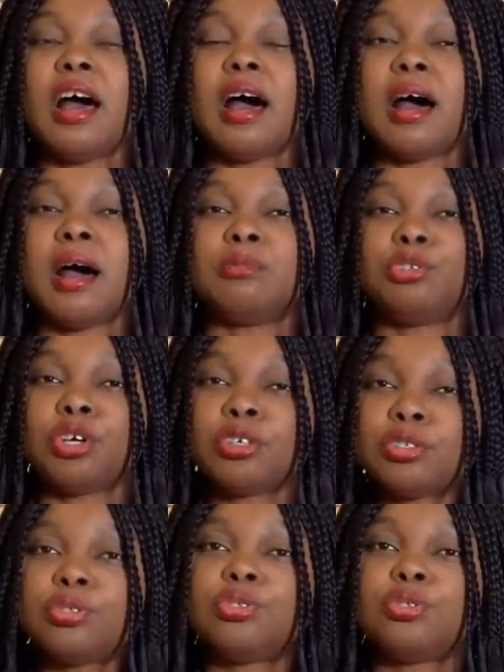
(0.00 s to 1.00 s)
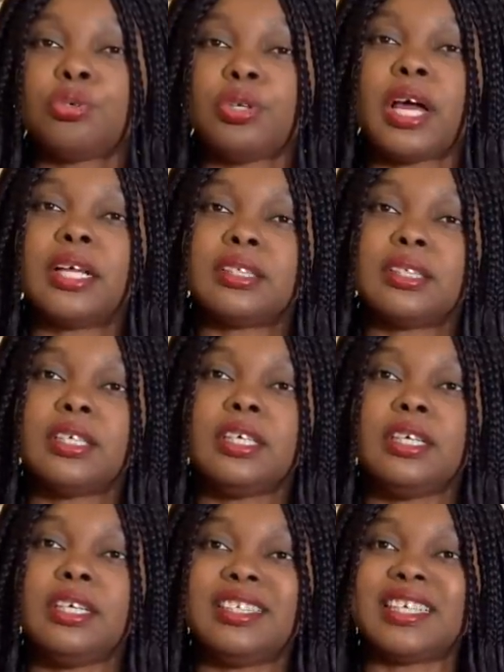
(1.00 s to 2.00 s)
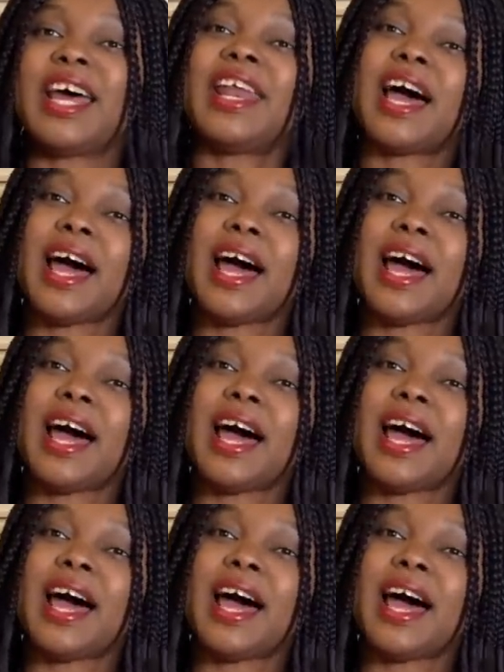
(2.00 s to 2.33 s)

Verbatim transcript: um just to show that he is an